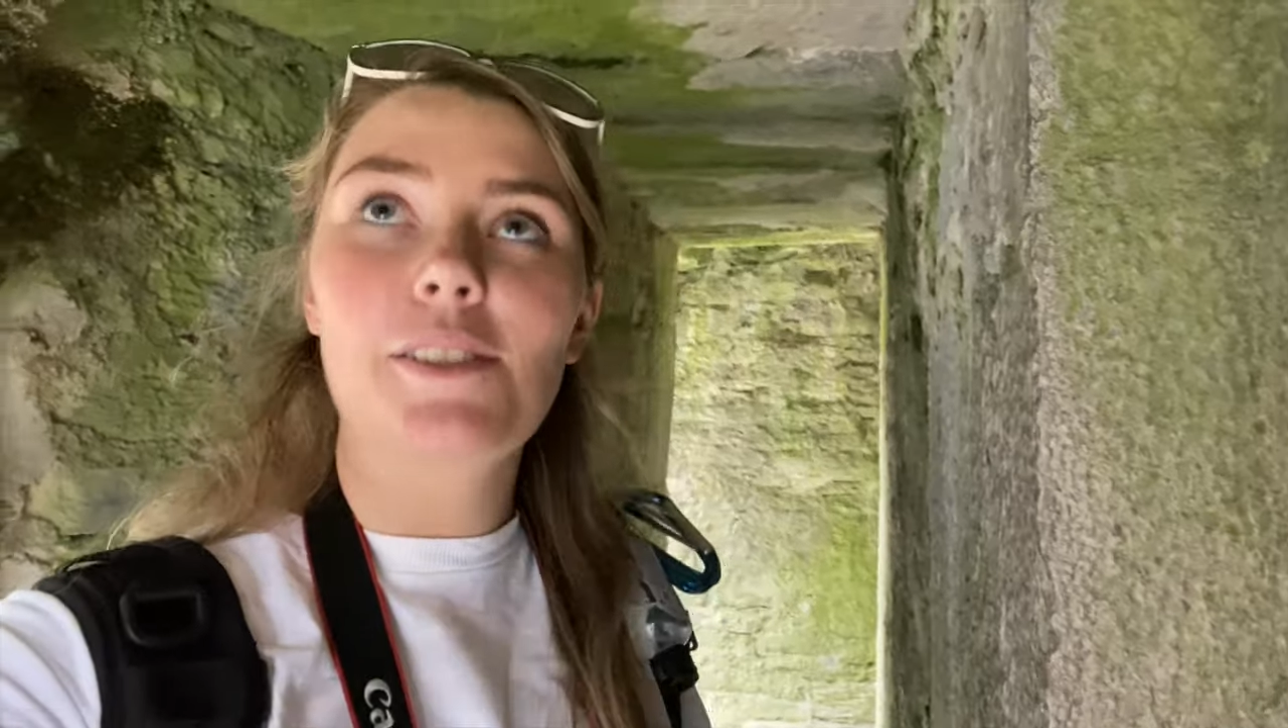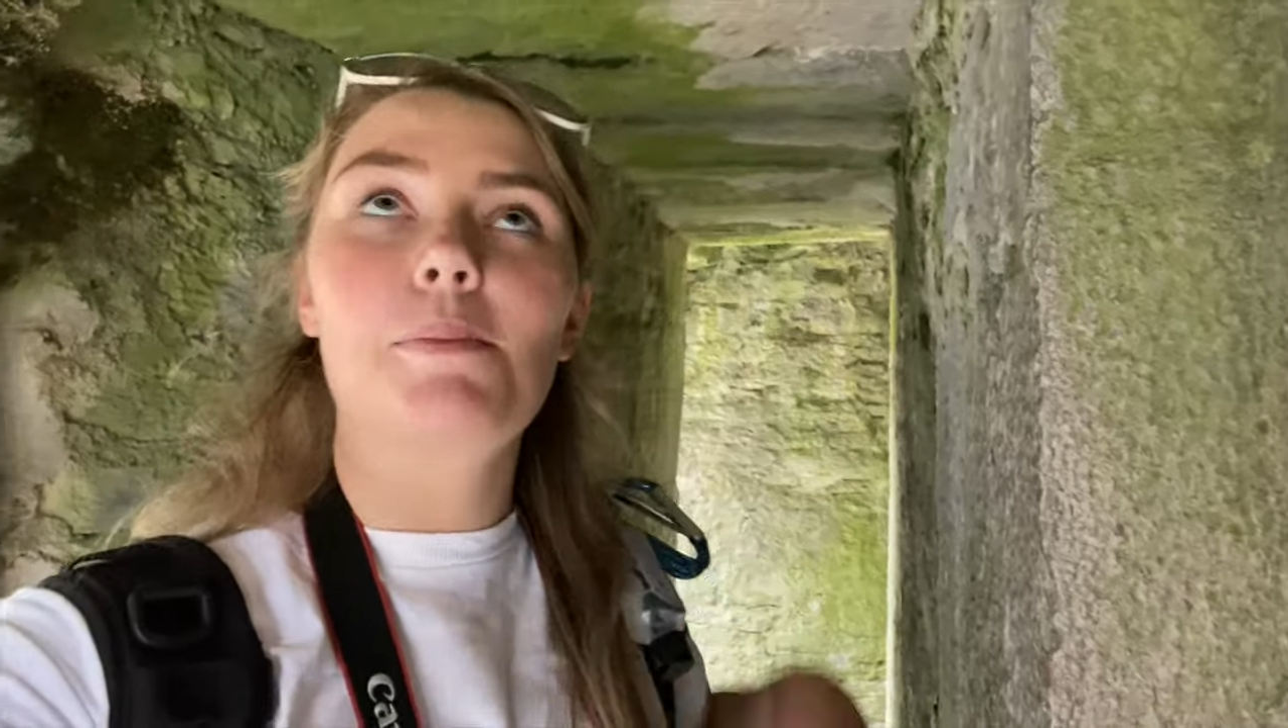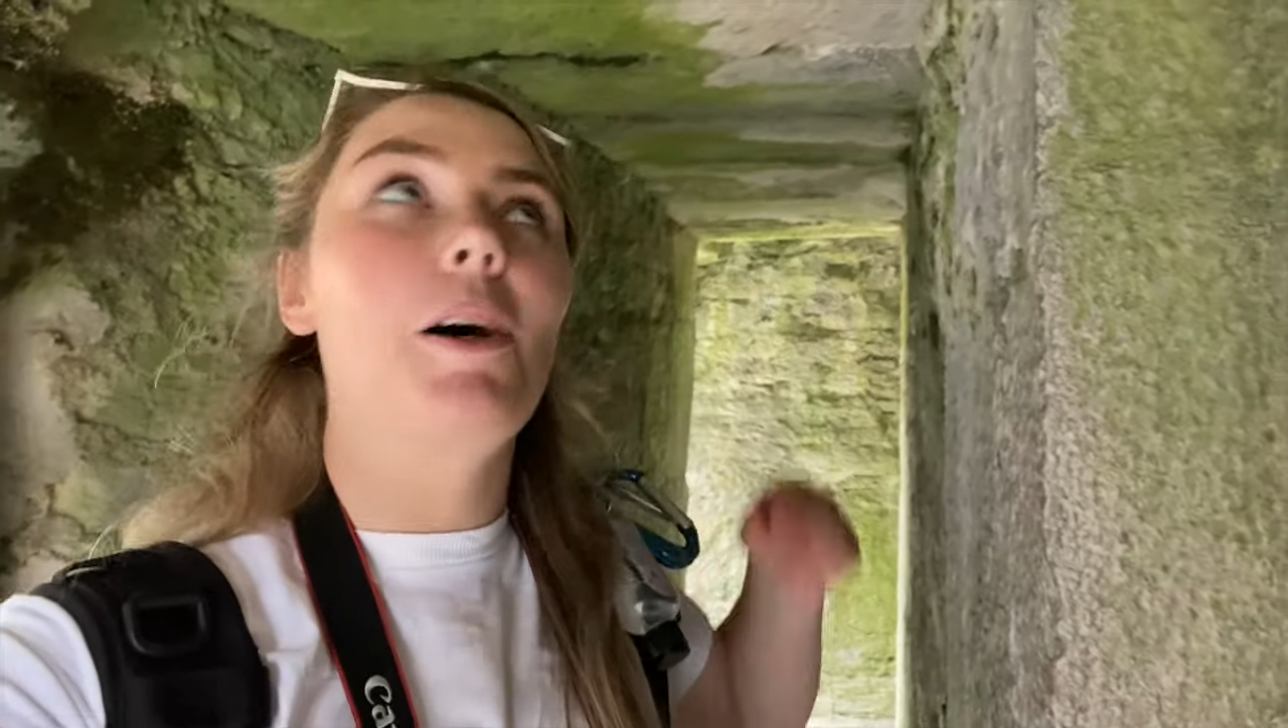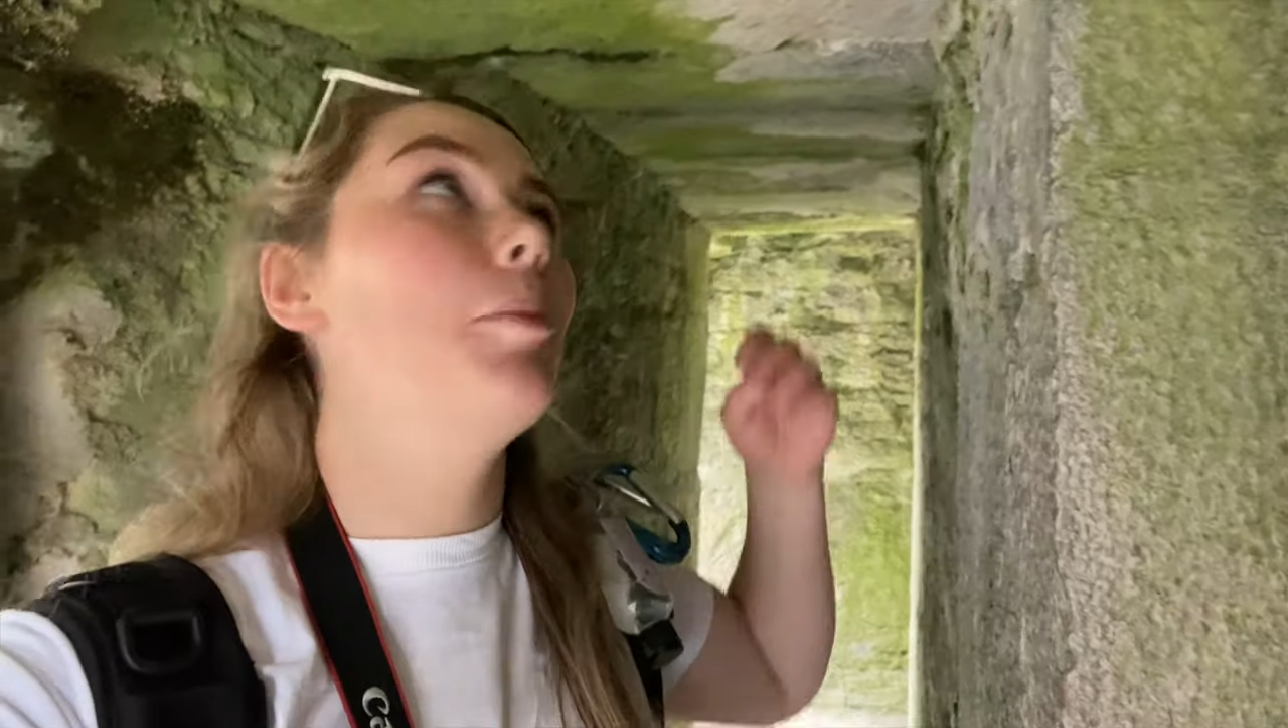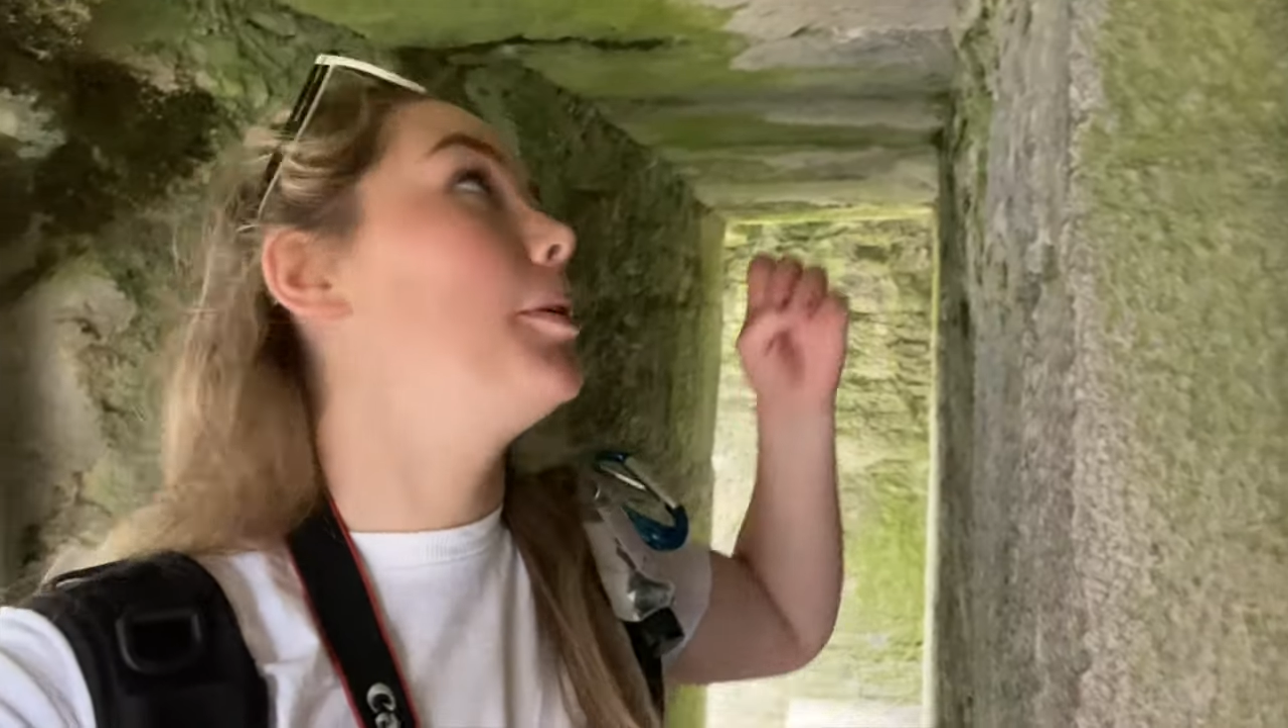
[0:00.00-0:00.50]

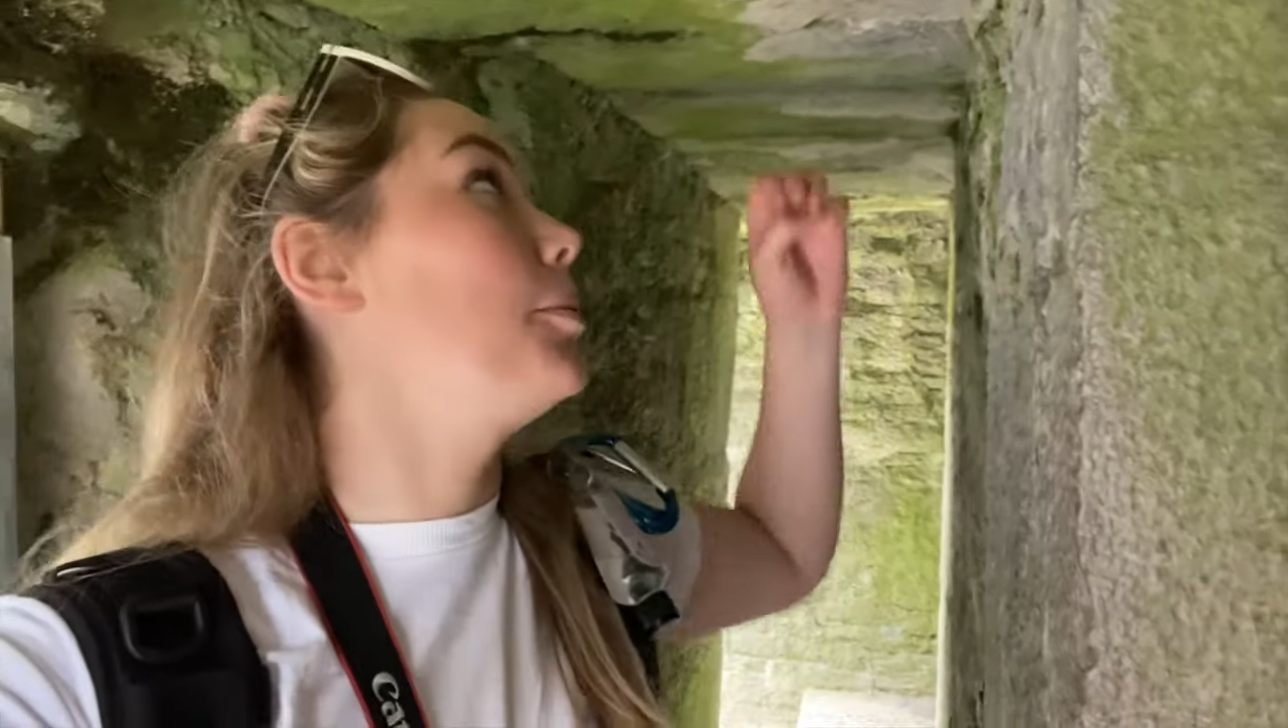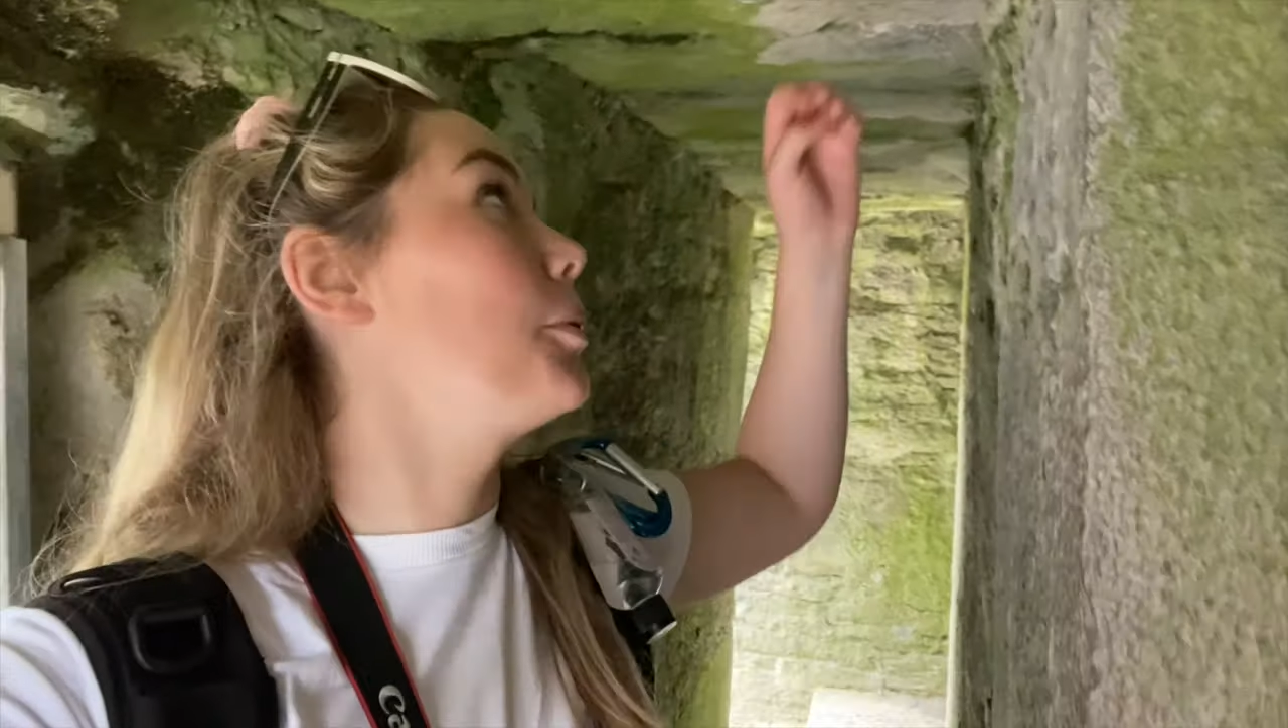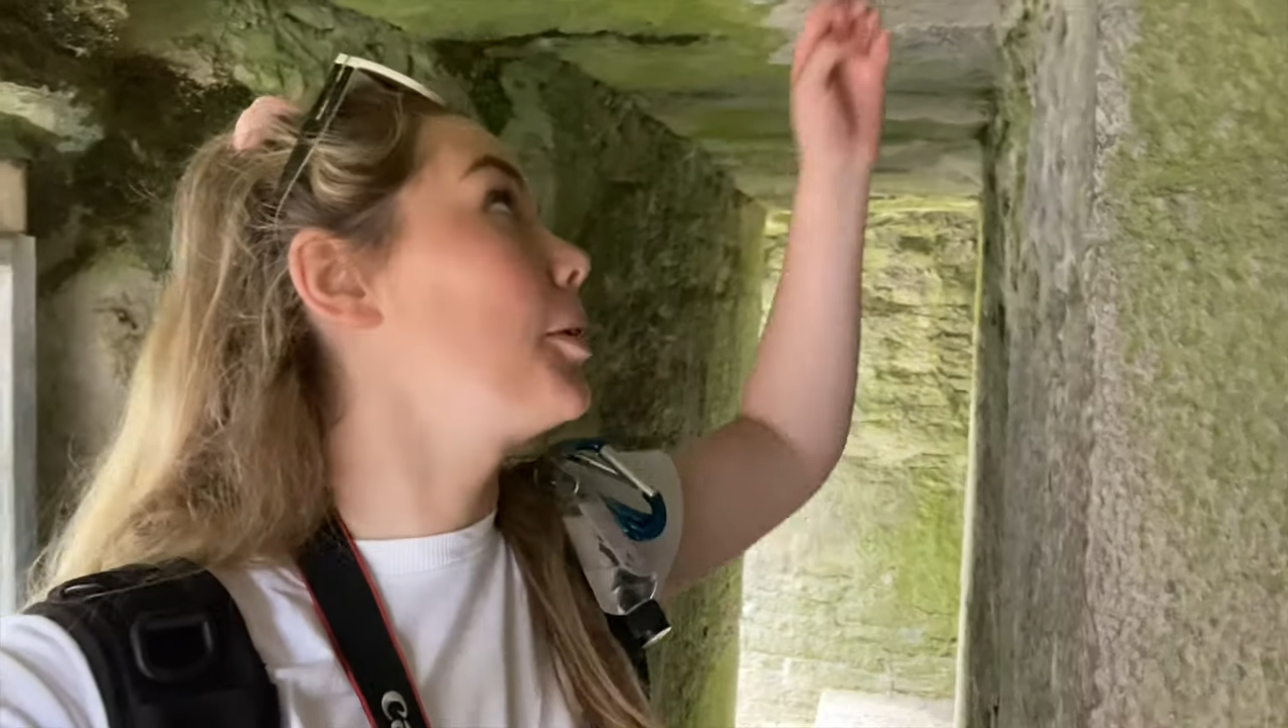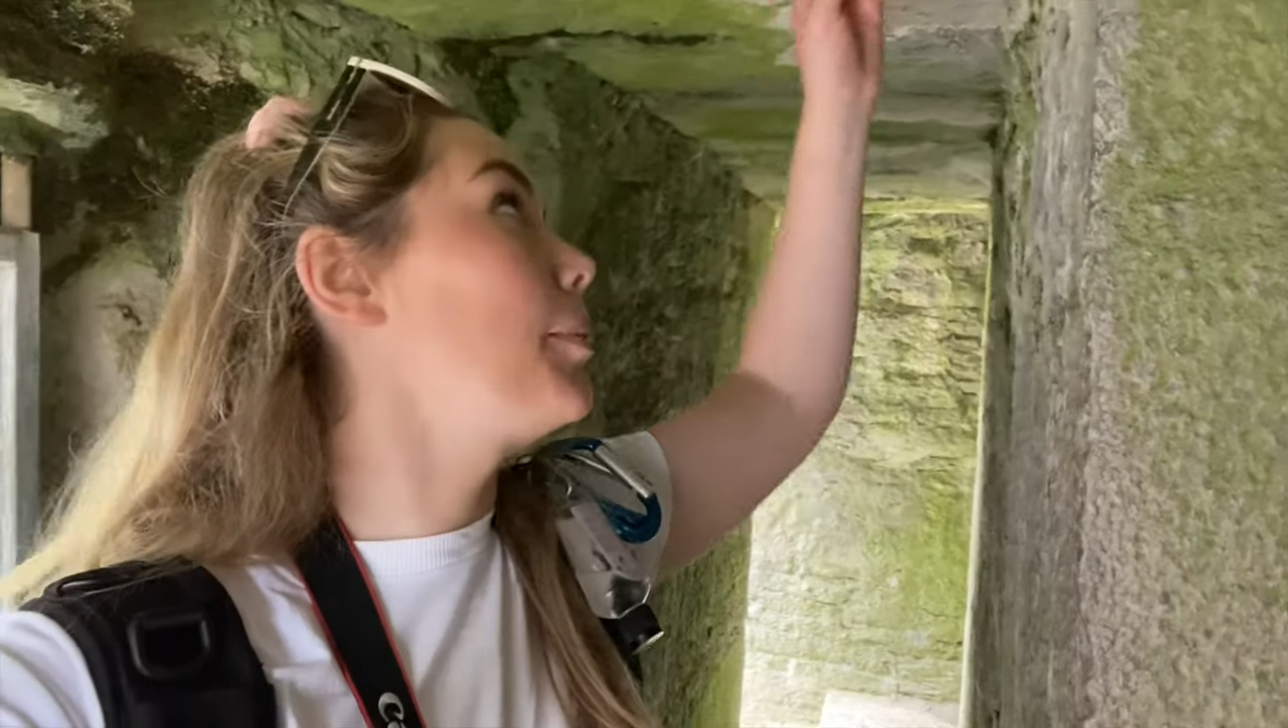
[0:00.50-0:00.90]
small people were